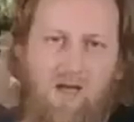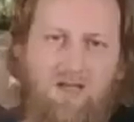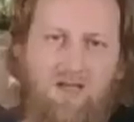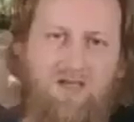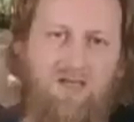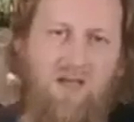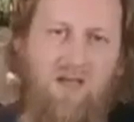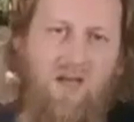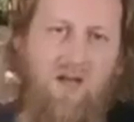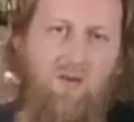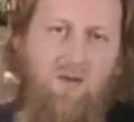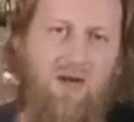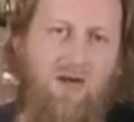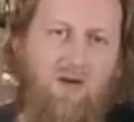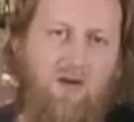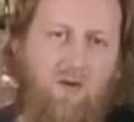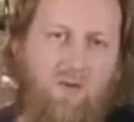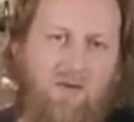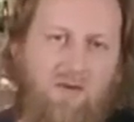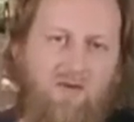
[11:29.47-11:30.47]
Assalamu
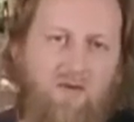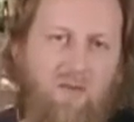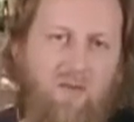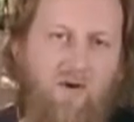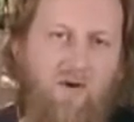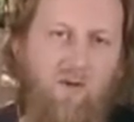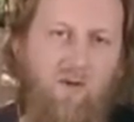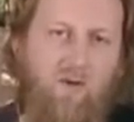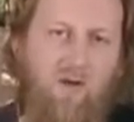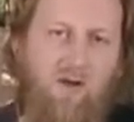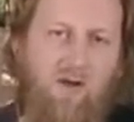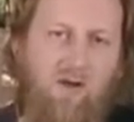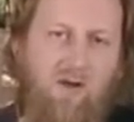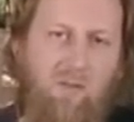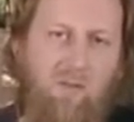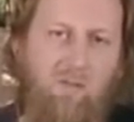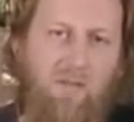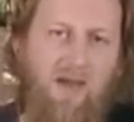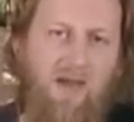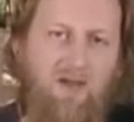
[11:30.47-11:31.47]
alaikum, everybody.
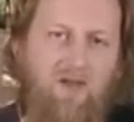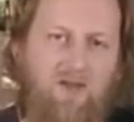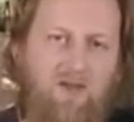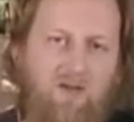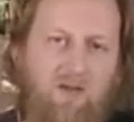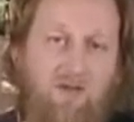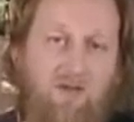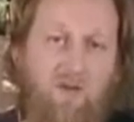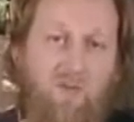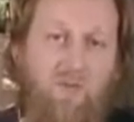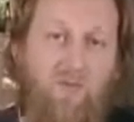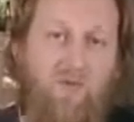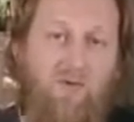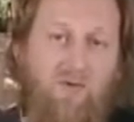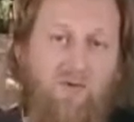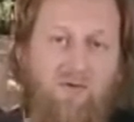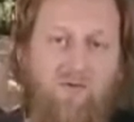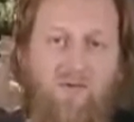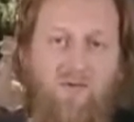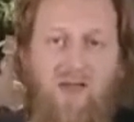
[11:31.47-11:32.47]
Welcome back to The
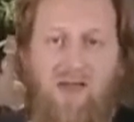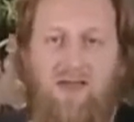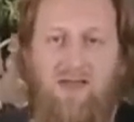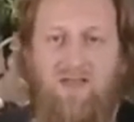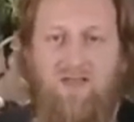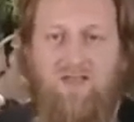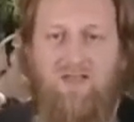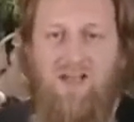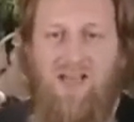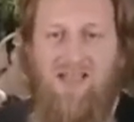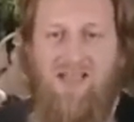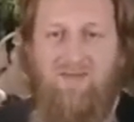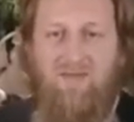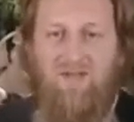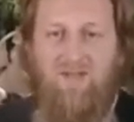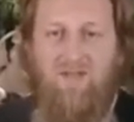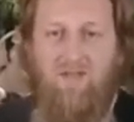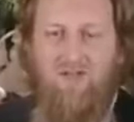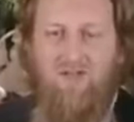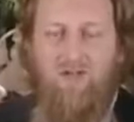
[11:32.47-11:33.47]
Proof That Islam
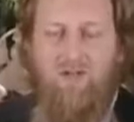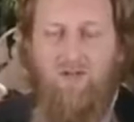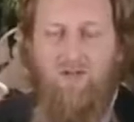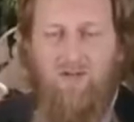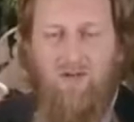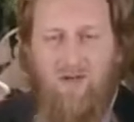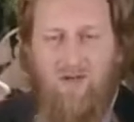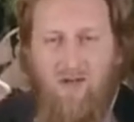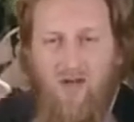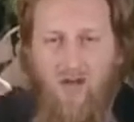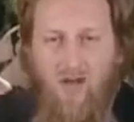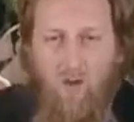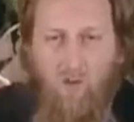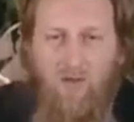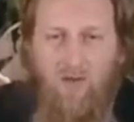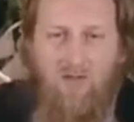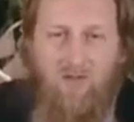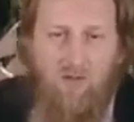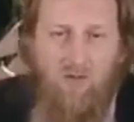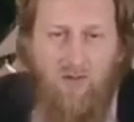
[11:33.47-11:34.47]
is the Truth. And we're
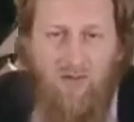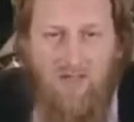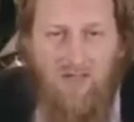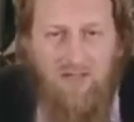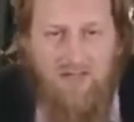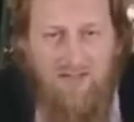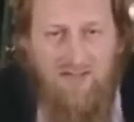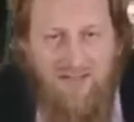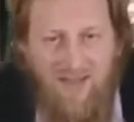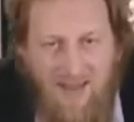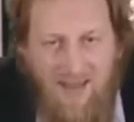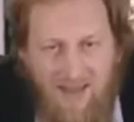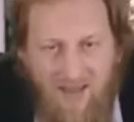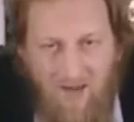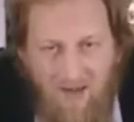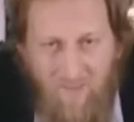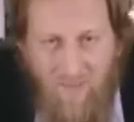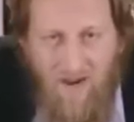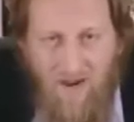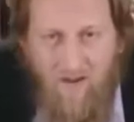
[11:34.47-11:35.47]
talking today
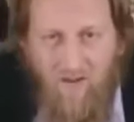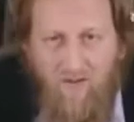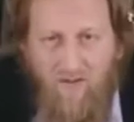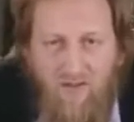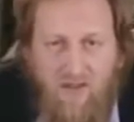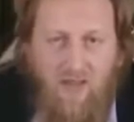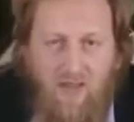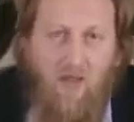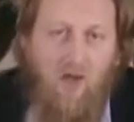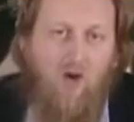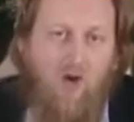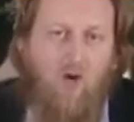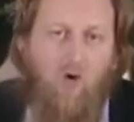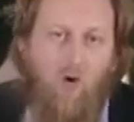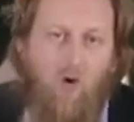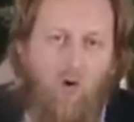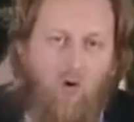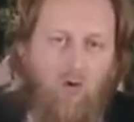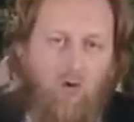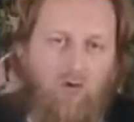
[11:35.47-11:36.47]
about the
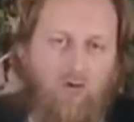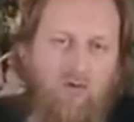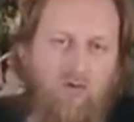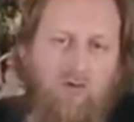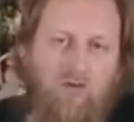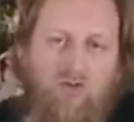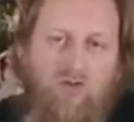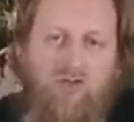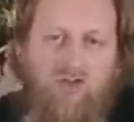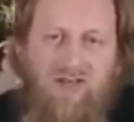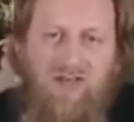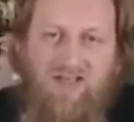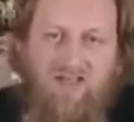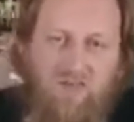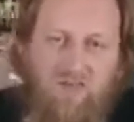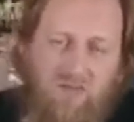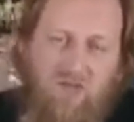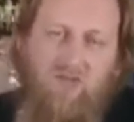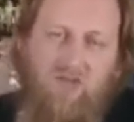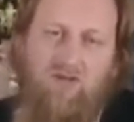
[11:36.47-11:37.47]
oral
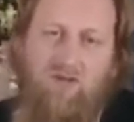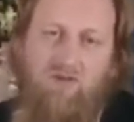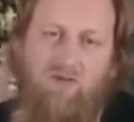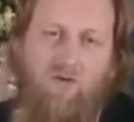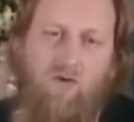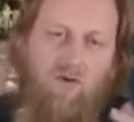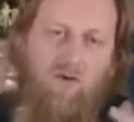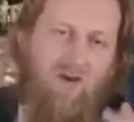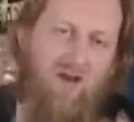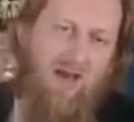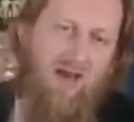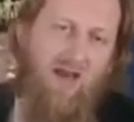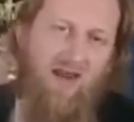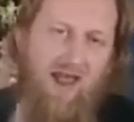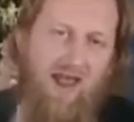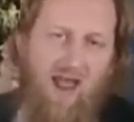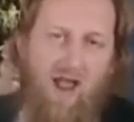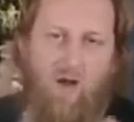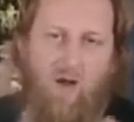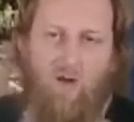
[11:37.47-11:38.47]
transmission of the Qur'an,
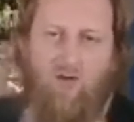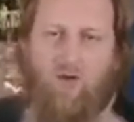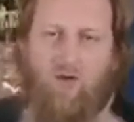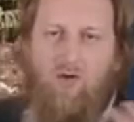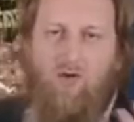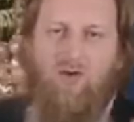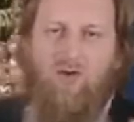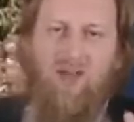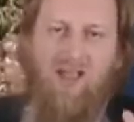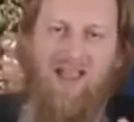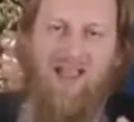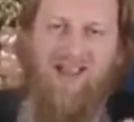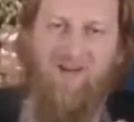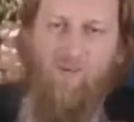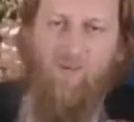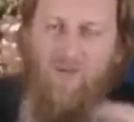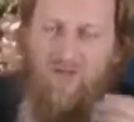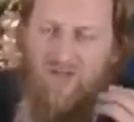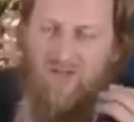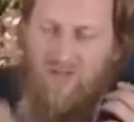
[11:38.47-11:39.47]
how the Qur'an
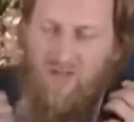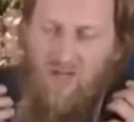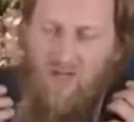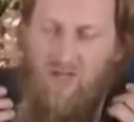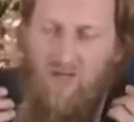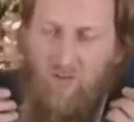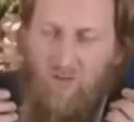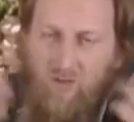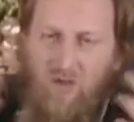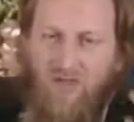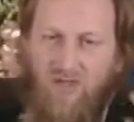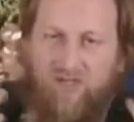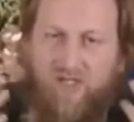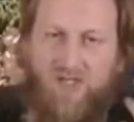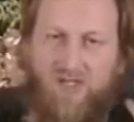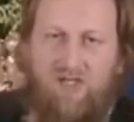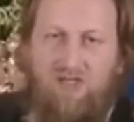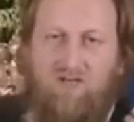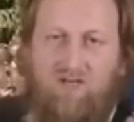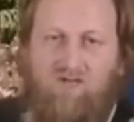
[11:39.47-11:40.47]
was
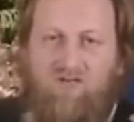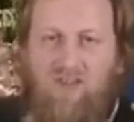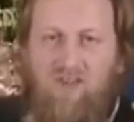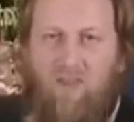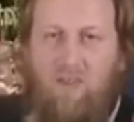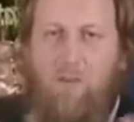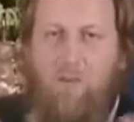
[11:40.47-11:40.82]
preserved in the